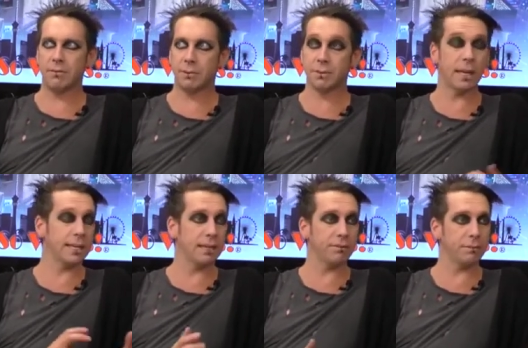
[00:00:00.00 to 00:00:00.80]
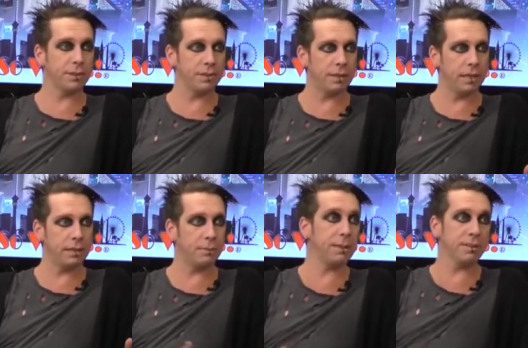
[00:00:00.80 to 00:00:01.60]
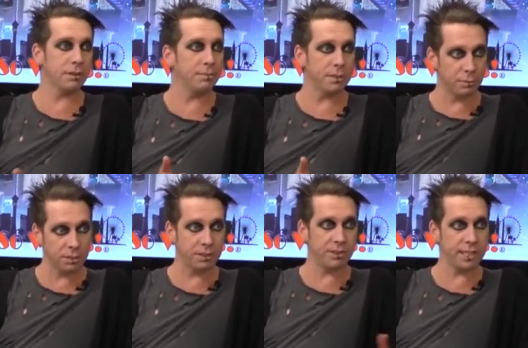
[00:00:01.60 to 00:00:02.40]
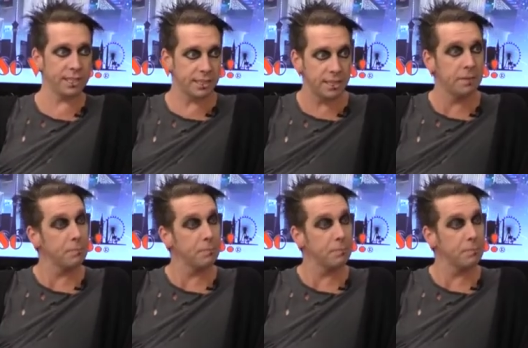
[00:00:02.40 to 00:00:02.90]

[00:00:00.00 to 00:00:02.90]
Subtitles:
I was lucky enough to win the biggest comedy award in New Zealand.